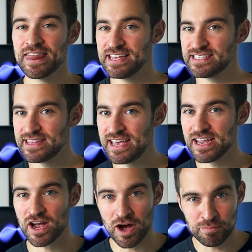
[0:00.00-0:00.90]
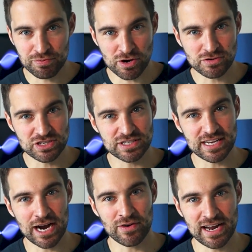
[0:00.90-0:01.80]
this thing approaches
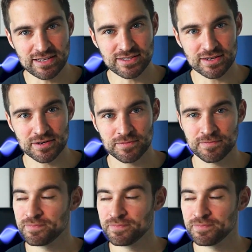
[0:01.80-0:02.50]
our answer.